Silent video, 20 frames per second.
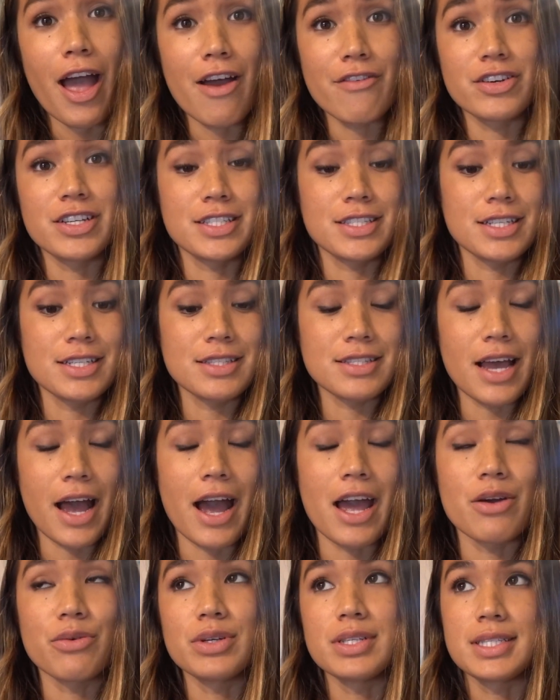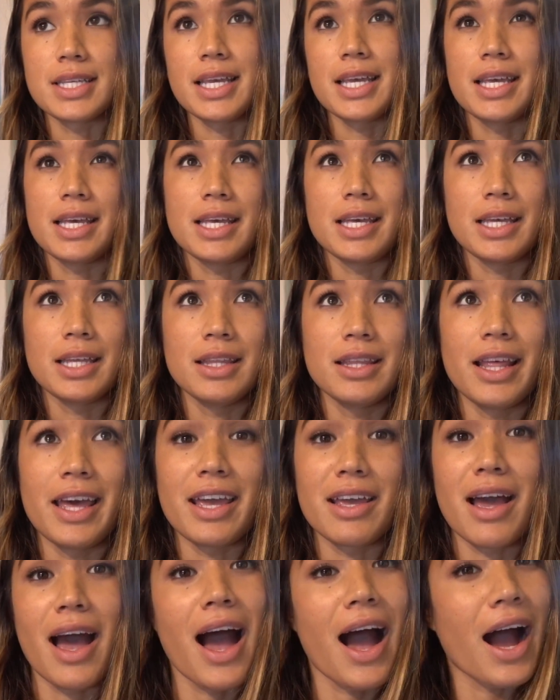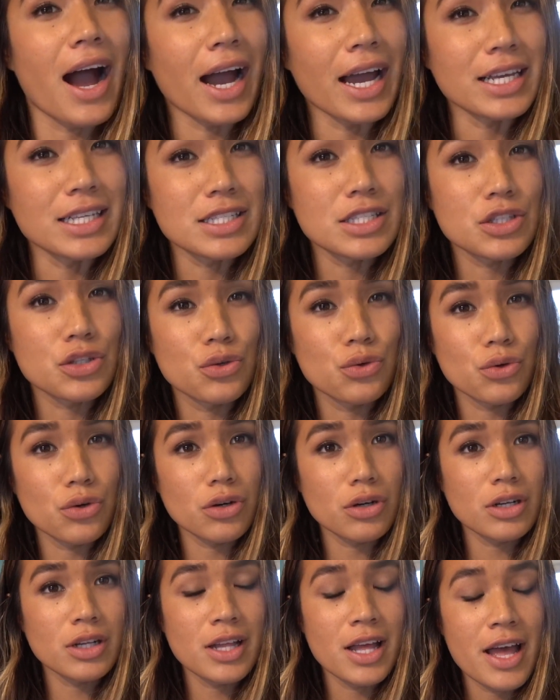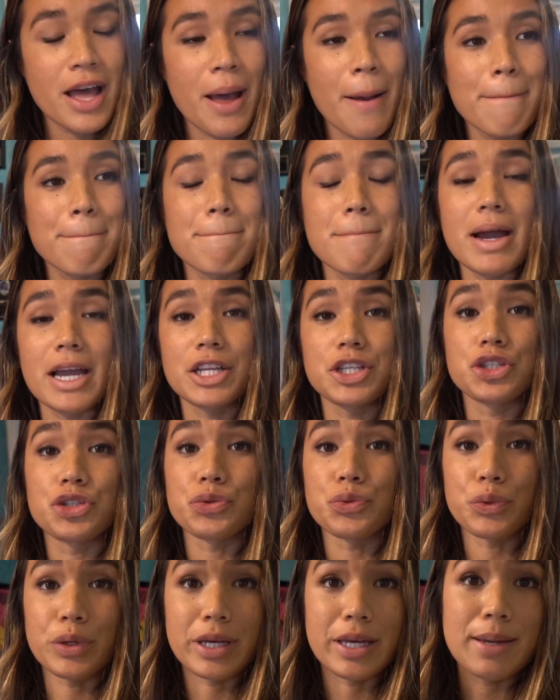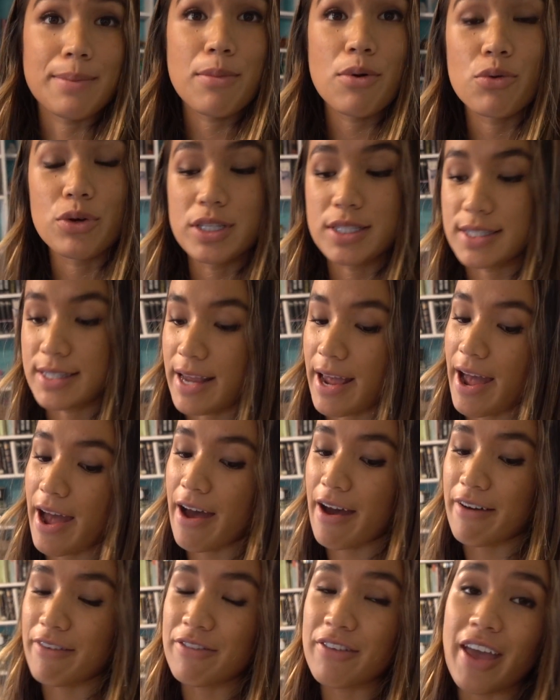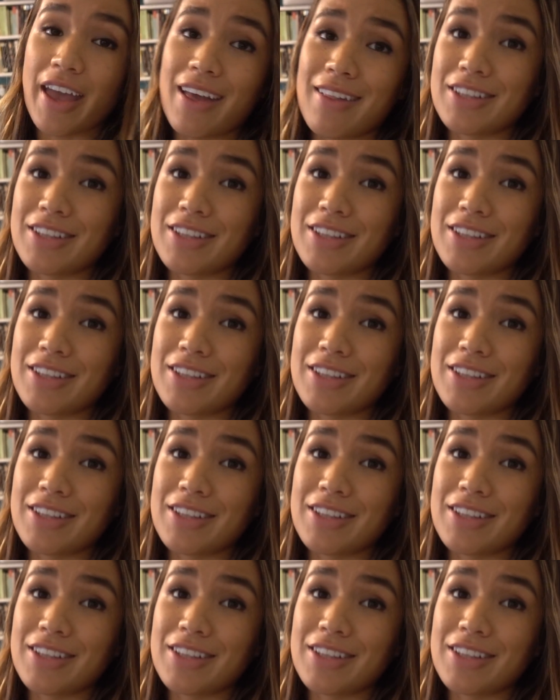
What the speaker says: Ever since I was in like high school, my dream was to have a